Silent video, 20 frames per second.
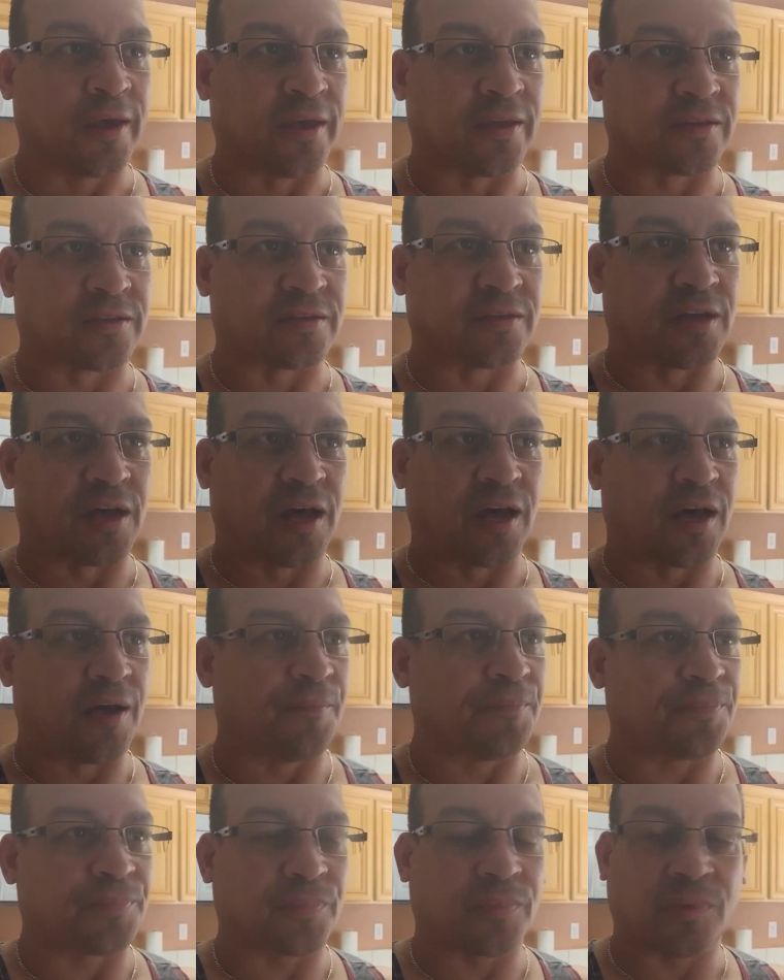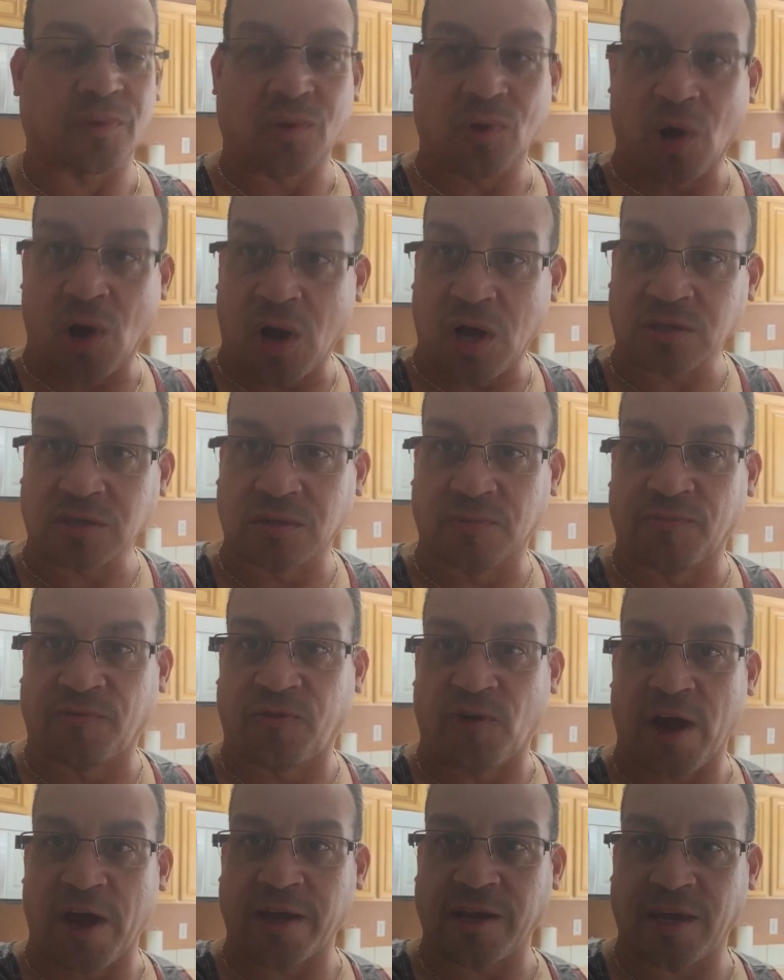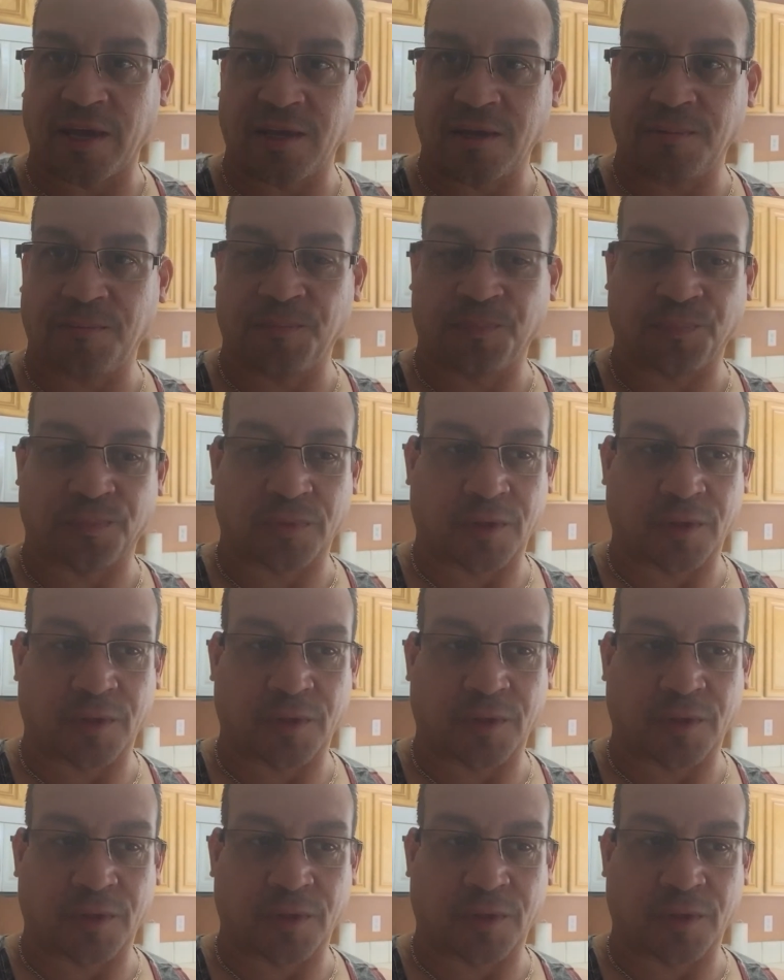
It's awesome Friday.